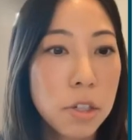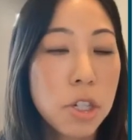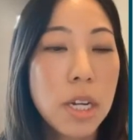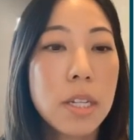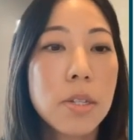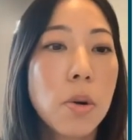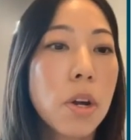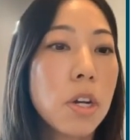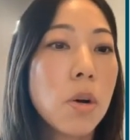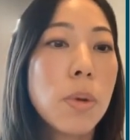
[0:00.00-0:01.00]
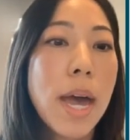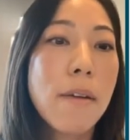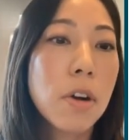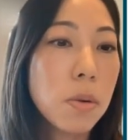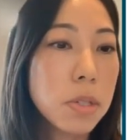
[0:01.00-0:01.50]
sheets, or, we
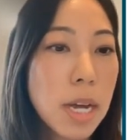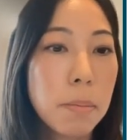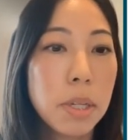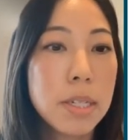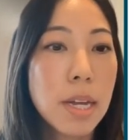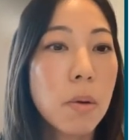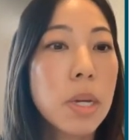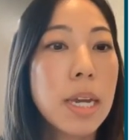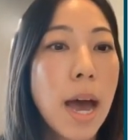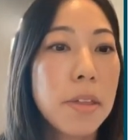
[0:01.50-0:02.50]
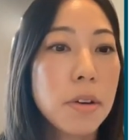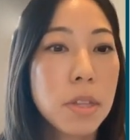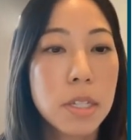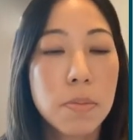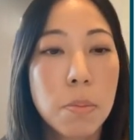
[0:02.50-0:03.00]
have our own templates that we gather
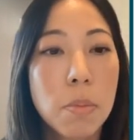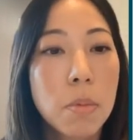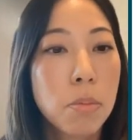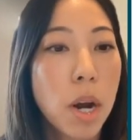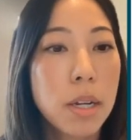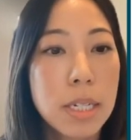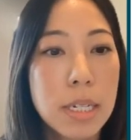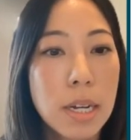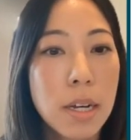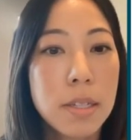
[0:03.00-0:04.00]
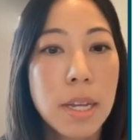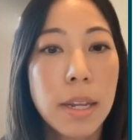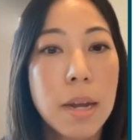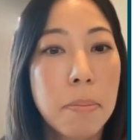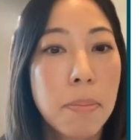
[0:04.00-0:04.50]
these product details. And
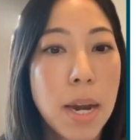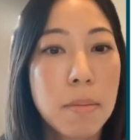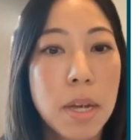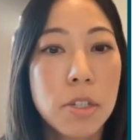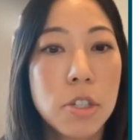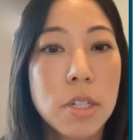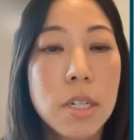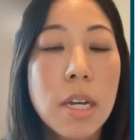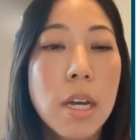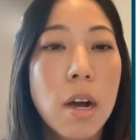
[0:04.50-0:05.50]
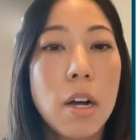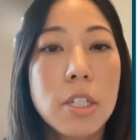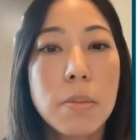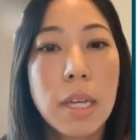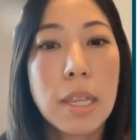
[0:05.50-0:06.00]
like Benny mentioned,
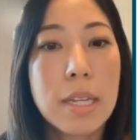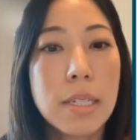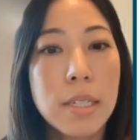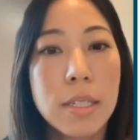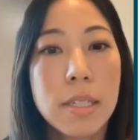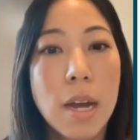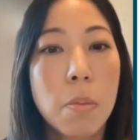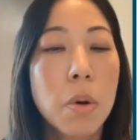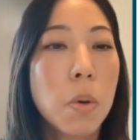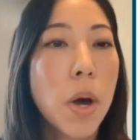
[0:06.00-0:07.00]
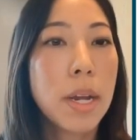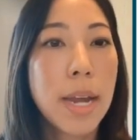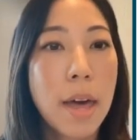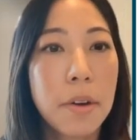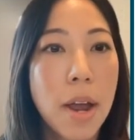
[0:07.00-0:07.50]
ultimately, this is a step where we want to
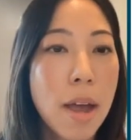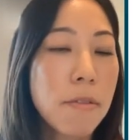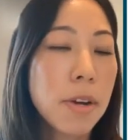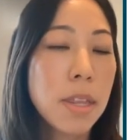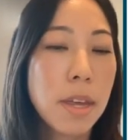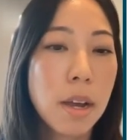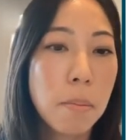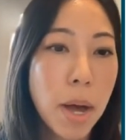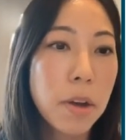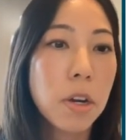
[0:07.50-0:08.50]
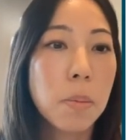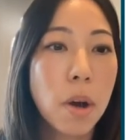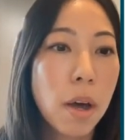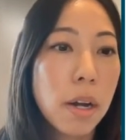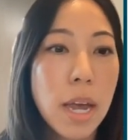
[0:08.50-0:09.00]
gather everything about your
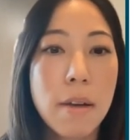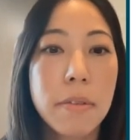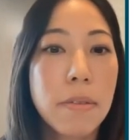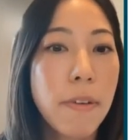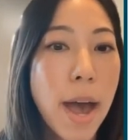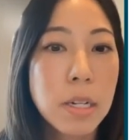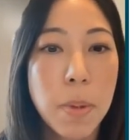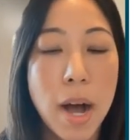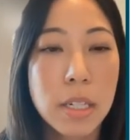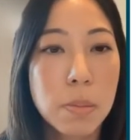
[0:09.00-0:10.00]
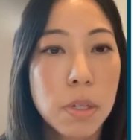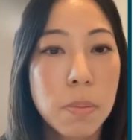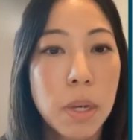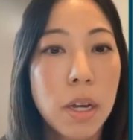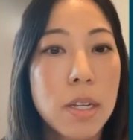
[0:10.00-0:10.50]
product, every fact possible,
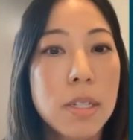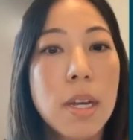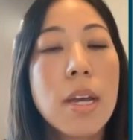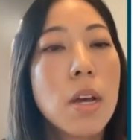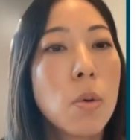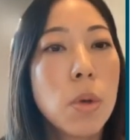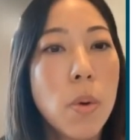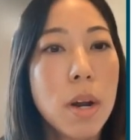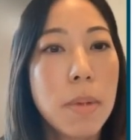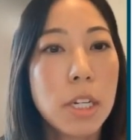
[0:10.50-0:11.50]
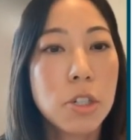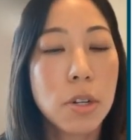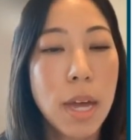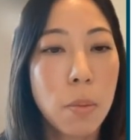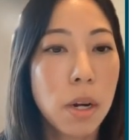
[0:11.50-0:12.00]
because we want to make sure
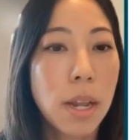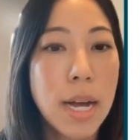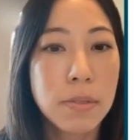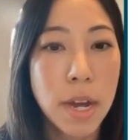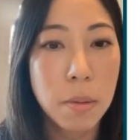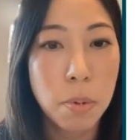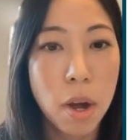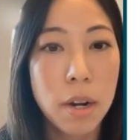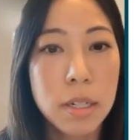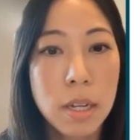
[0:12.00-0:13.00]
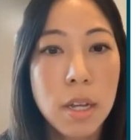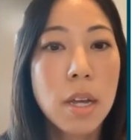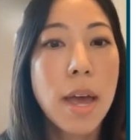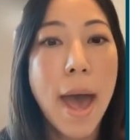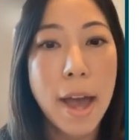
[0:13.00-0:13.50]
that we're classifying the product
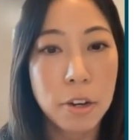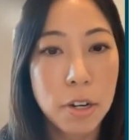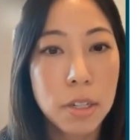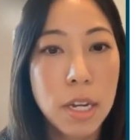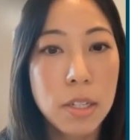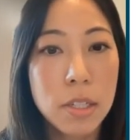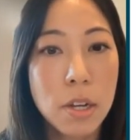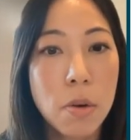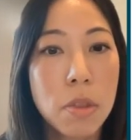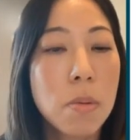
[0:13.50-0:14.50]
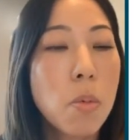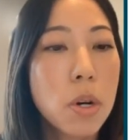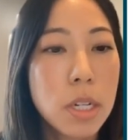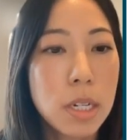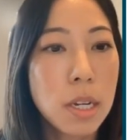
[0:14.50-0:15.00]
accurately. So the
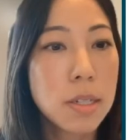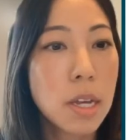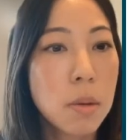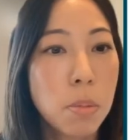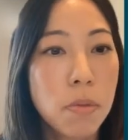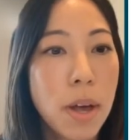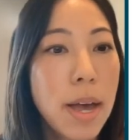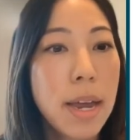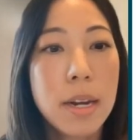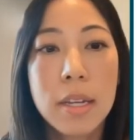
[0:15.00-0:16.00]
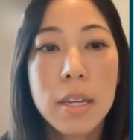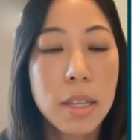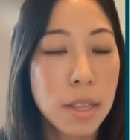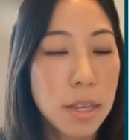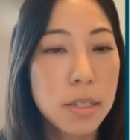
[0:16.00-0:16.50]
more details they can provide,
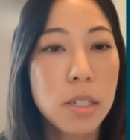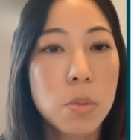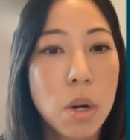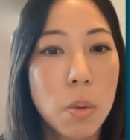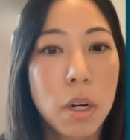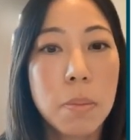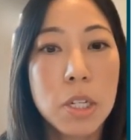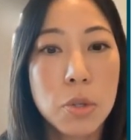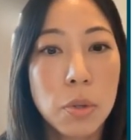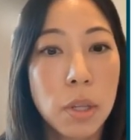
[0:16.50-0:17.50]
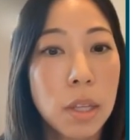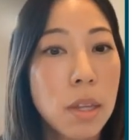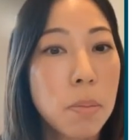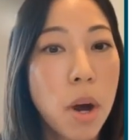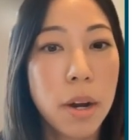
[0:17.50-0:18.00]
this is where we're going to be doing
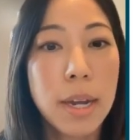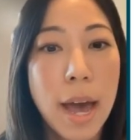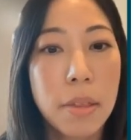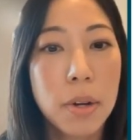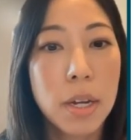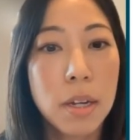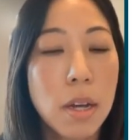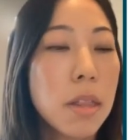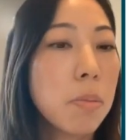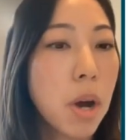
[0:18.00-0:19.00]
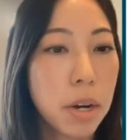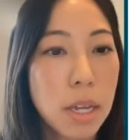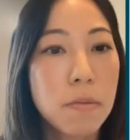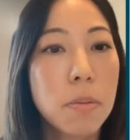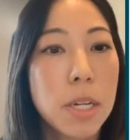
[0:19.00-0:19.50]
the product gathering and the product
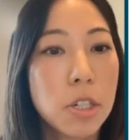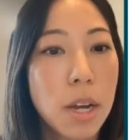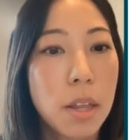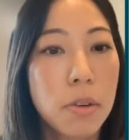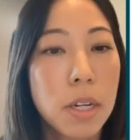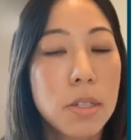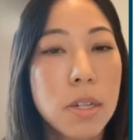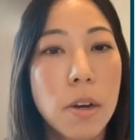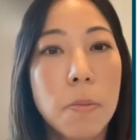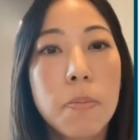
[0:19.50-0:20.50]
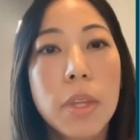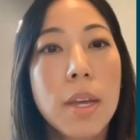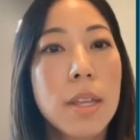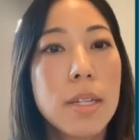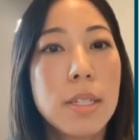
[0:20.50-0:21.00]
information gathering. So
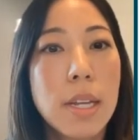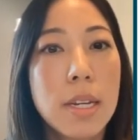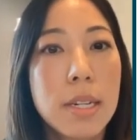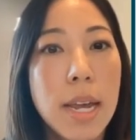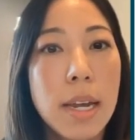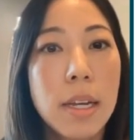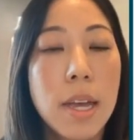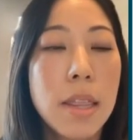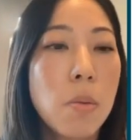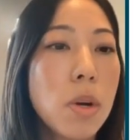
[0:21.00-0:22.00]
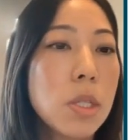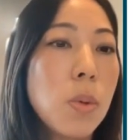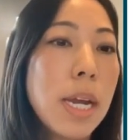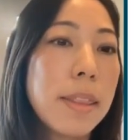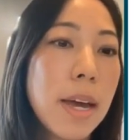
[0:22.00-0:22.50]
this is the intake. And then once
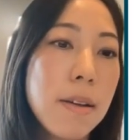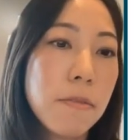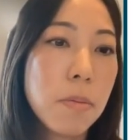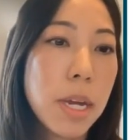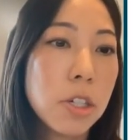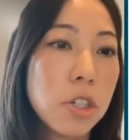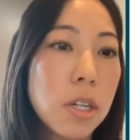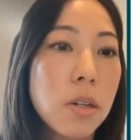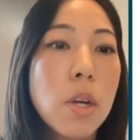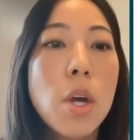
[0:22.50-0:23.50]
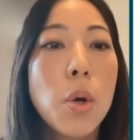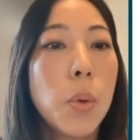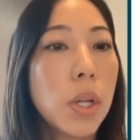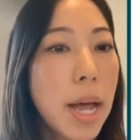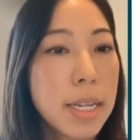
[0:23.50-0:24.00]
we get that information,
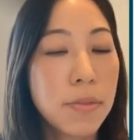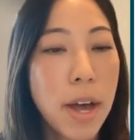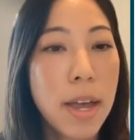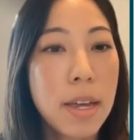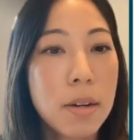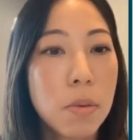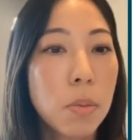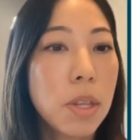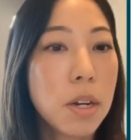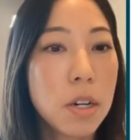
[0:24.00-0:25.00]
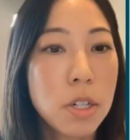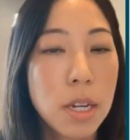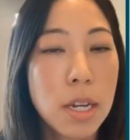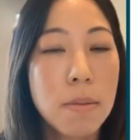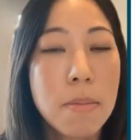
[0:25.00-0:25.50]
we'll classify it within our
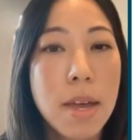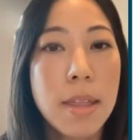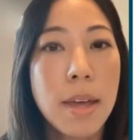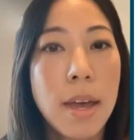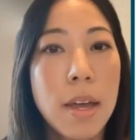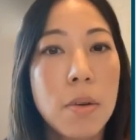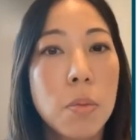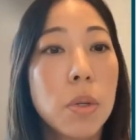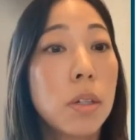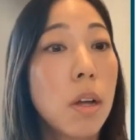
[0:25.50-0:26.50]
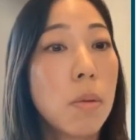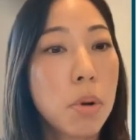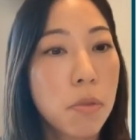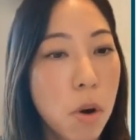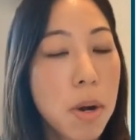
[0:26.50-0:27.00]
team, and then we'll
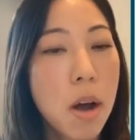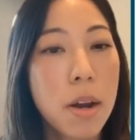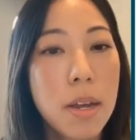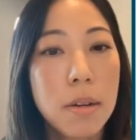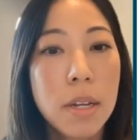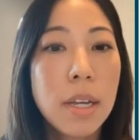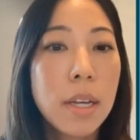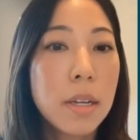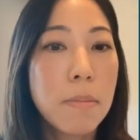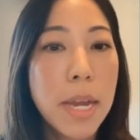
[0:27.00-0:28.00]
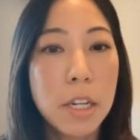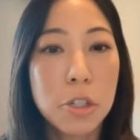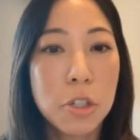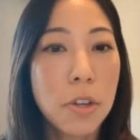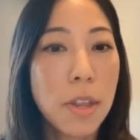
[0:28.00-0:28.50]
perform an audit, making
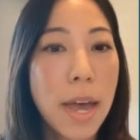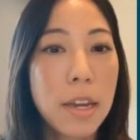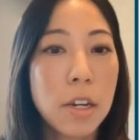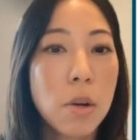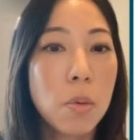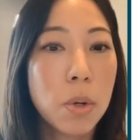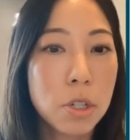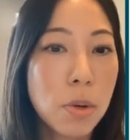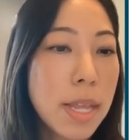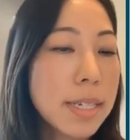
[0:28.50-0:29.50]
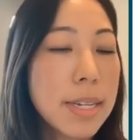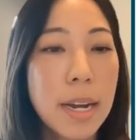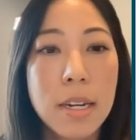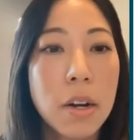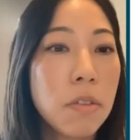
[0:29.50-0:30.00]
sure that, we're doing that
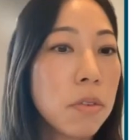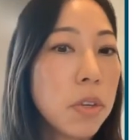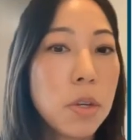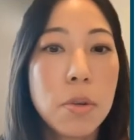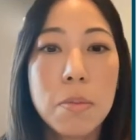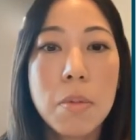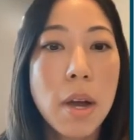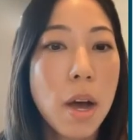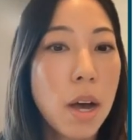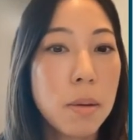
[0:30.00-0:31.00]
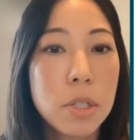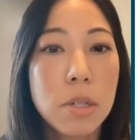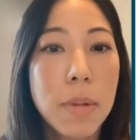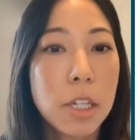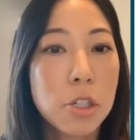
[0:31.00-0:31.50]
secondary review to
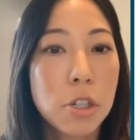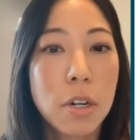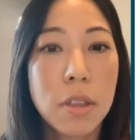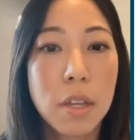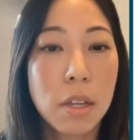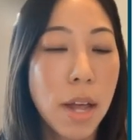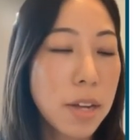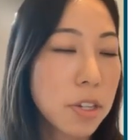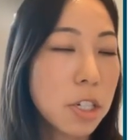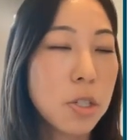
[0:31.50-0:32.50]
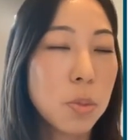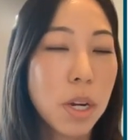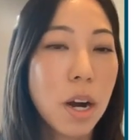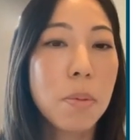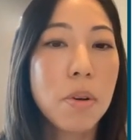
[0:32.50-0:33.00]
make sure the classifications we
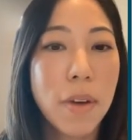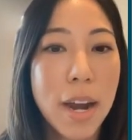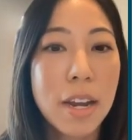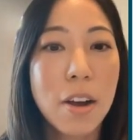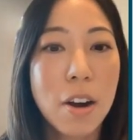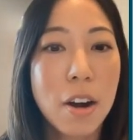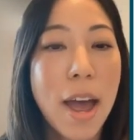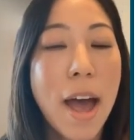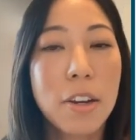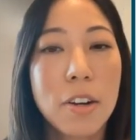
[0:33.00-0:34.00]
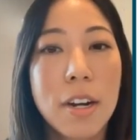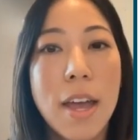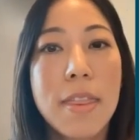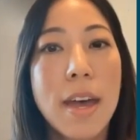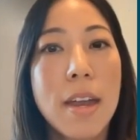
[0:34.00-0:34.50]
are providing are accurate.
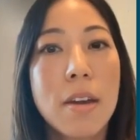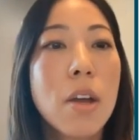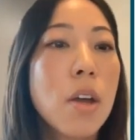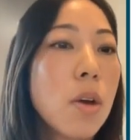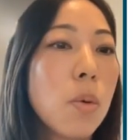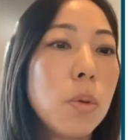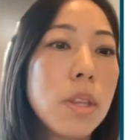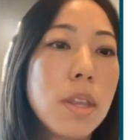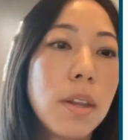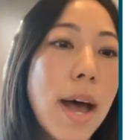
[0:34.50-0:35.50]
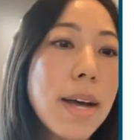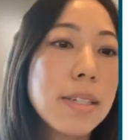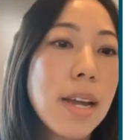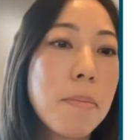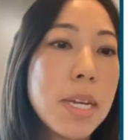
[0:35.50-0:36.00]
And then the last
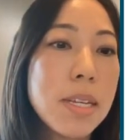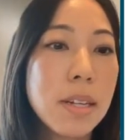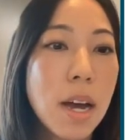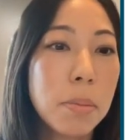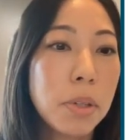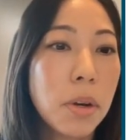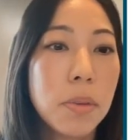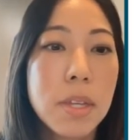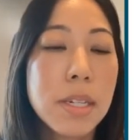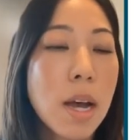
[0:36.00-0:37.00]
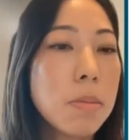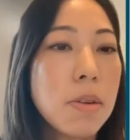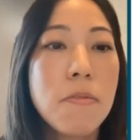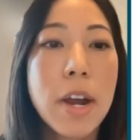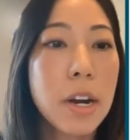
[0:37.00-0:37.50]
step is upload. This comes in
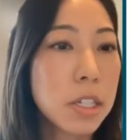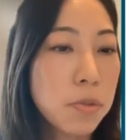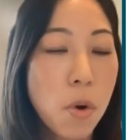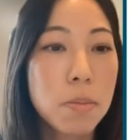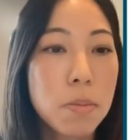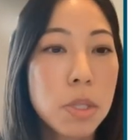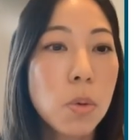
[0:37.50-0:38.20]
various forms.